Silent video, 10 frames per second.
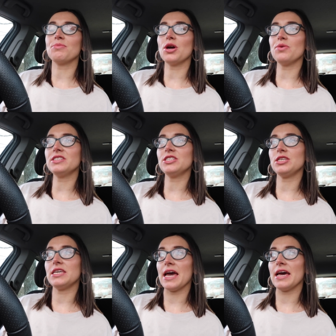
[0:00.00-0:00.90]
I'm going
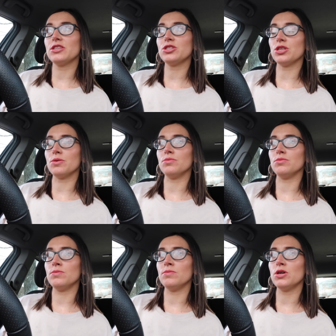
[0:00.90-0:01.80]
to get
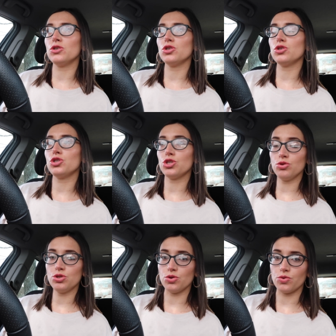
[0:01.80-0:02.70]
some
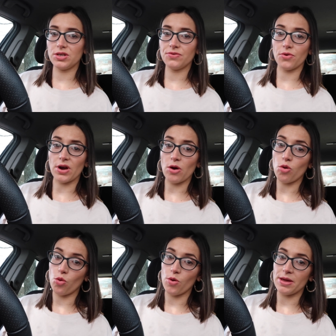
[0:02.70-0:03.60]
shoe storage for our
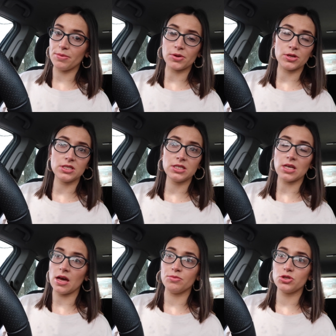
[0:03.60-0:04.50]
hallway
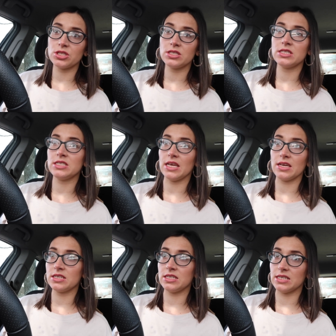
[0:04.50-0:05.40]
because I'm just
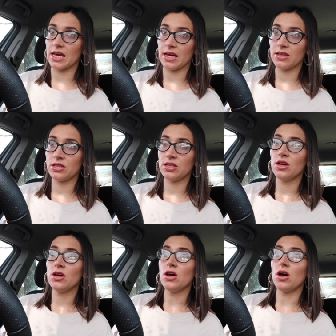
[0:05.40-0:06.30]
sick to death
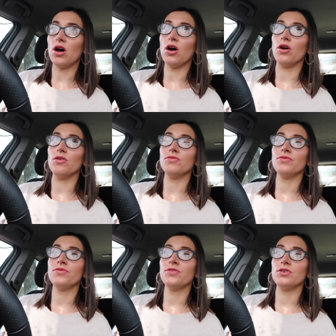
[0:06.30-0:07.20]
of
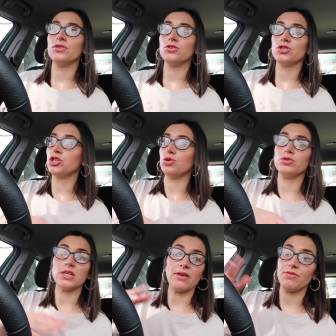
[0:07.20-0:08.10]

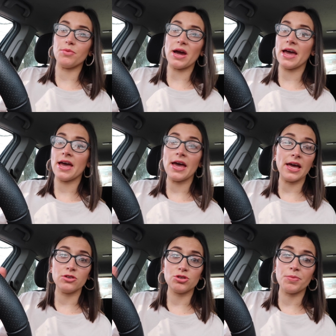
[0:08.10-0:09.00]
shoes everywhere
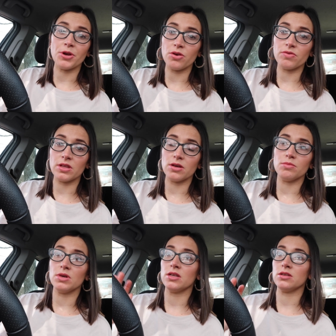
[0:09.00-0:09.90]
and tripping over
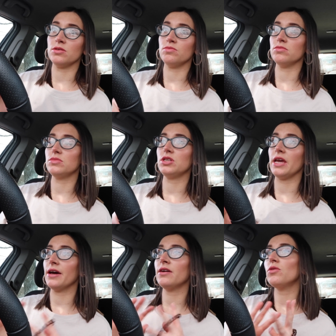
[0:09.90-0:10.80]
them and
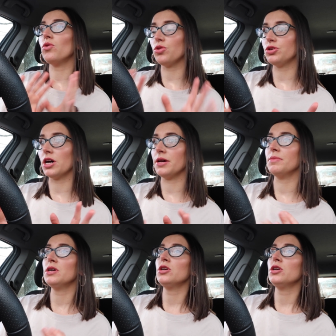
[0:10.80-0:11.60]
yeah, all the time.